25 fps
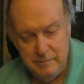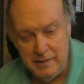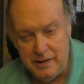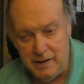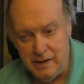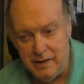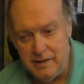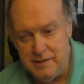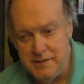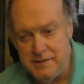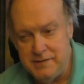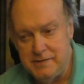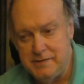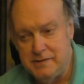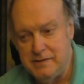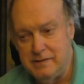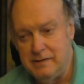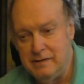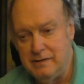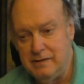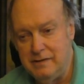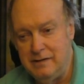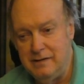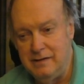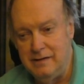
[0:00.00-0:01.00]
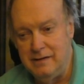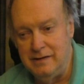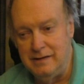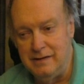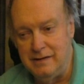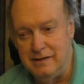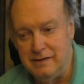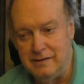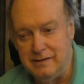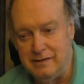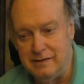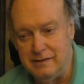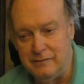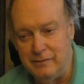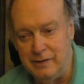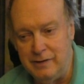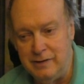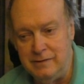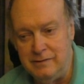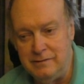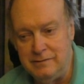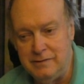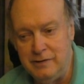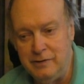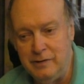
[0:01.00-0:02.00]
Because,
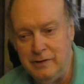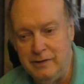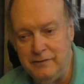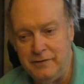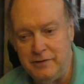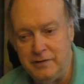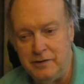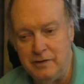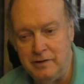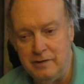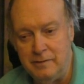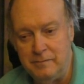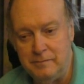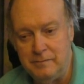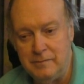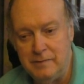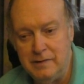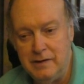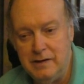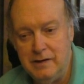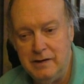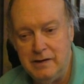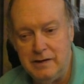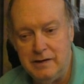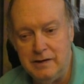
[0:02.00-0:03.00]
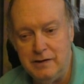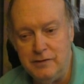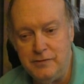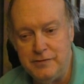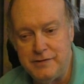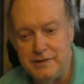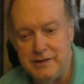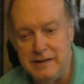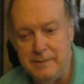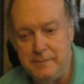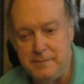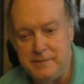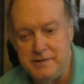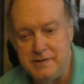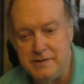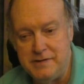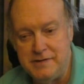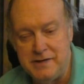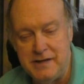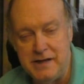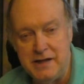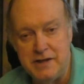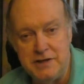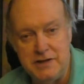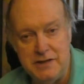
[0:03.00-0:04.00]
well, you have a term, loose lips
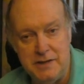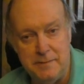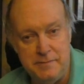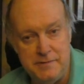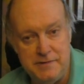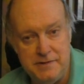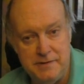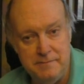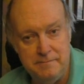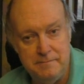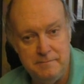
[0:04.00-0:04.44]
sink ships.